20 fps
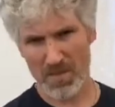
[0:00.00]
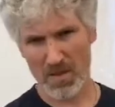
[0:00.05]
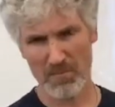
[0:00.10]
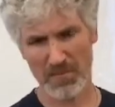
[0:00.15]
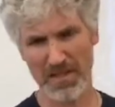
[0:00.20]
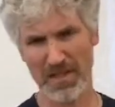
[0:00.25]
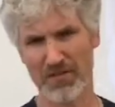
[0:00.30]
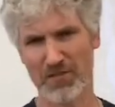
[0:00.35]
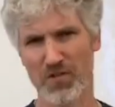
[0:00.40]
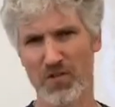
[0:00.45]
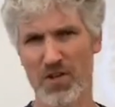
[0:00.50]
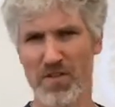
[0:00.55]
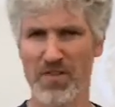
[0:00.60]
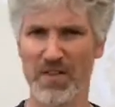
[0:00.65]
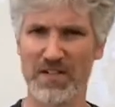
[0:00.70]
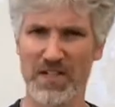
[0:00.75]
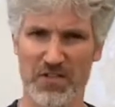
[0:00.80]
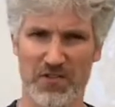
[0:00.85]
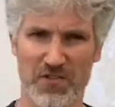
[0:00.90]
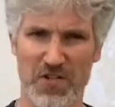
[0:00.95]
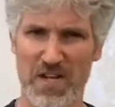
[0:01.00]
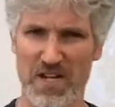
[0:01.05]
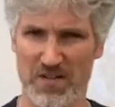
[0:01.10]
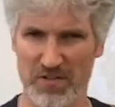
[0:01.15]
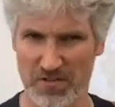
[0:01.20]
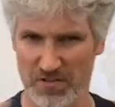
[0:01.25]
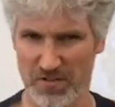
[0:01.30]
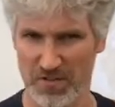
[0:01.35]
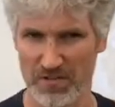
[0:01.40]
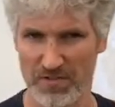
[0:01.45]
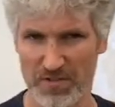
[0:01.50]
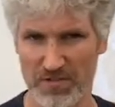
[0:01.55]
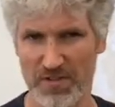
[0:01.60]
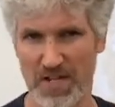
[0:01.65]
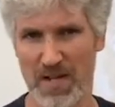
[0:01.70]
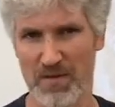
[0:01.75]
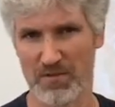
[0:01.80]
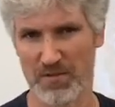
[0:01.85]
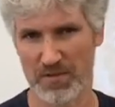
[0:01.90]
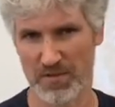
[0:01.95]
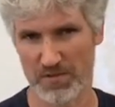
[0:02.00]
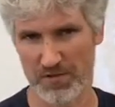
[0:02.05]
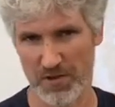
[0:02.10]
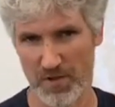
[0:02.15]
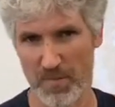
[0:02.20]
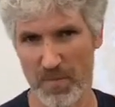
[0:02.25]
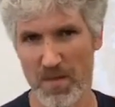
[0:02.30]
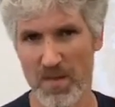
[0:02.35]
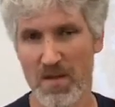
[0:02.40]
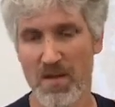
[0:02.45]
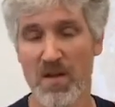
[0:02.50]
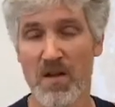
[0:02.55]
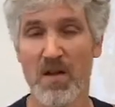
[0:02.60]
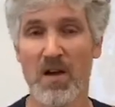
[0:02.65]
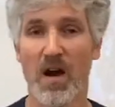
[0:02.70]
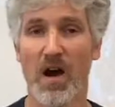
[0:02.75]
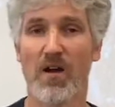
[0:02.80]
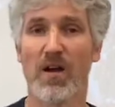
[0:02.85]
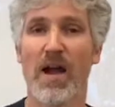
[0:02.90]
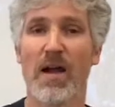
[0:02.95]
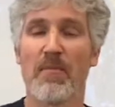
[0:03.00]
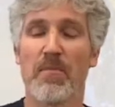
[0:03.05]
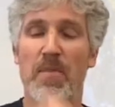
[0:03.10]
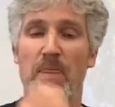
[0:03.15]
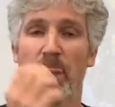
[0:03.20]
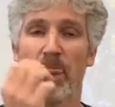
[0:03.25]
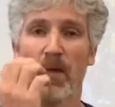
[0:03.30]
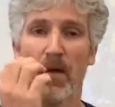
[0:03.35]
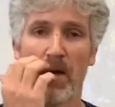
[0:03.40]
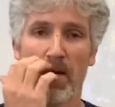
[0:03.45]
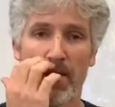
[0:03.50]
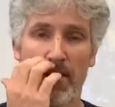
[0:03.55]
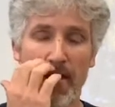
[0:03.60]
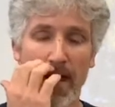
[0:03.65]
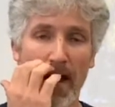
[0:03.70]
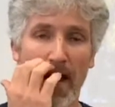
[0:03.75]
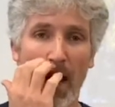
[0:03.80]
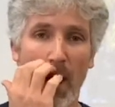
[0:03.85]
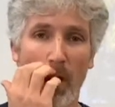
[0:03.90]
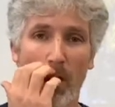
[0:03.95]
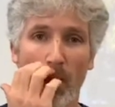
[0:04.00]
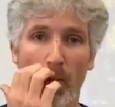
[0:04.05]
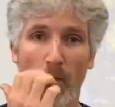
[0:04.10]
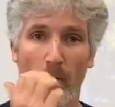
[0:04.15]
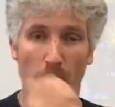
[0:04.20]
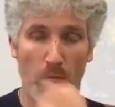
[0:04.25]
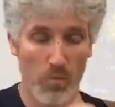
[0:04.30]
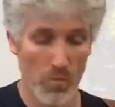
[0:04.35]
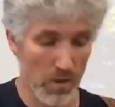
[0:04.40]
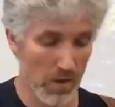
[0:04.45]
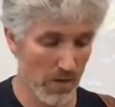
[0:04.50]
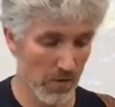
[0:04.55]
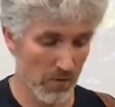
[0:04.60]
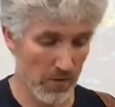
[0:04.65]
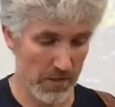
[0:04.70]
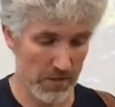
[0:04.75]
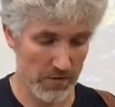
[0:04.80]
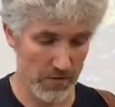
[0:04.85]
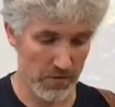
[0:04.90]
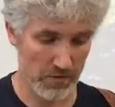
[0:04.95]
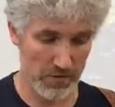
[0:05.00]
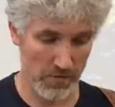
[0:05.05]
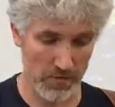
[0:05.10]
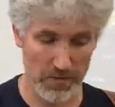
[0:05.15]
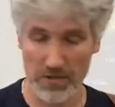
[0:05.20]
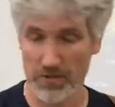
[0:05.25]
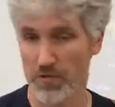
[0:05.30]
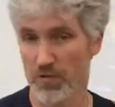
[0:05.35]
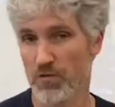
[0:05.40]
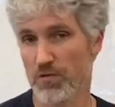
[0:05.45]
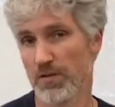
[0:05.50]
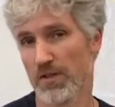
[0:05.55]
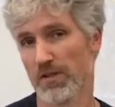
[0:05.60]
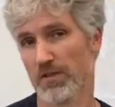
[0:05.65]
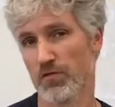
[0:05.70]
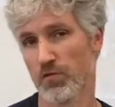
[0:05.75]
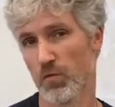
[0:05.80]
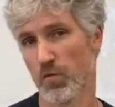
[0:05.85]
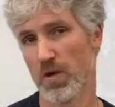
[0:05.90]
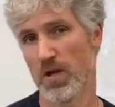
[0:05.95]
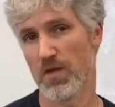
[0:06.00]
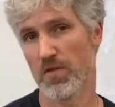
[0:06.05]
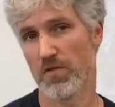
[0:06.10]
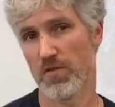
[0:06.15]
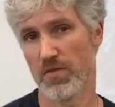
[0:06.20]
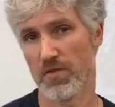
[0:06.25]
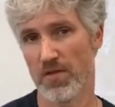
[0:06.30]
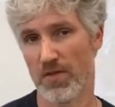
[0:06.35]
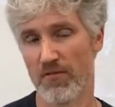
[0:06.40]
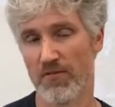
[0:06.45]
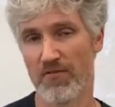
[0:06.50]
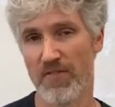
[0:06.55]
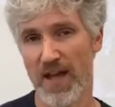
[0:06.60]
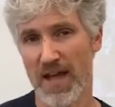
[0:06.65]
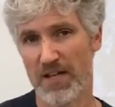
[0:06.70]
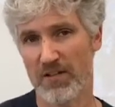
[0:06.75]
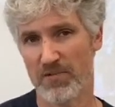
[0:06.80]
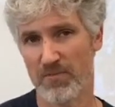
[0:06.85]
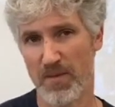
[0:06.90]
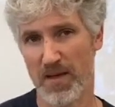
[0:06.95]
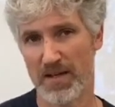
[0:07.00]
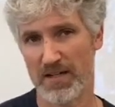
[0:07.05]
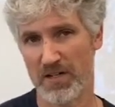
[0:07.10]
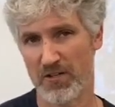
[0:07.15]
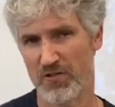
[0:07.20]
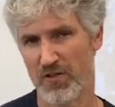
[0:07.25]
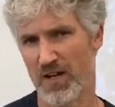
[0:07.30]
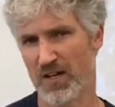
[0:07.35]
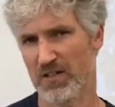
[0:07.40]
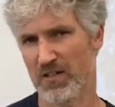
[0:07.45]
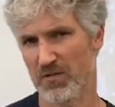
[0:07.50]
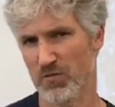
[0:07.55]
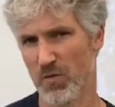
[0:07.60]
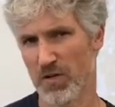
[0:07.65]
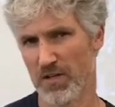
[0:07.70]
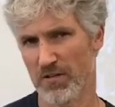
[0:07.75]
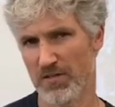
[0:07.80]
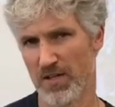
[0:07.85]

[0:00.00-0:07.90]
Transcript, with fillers: But that's the only thing that's changed is just the time signature. All right, now what I want to do is I want to do this with the fast backing track because one, it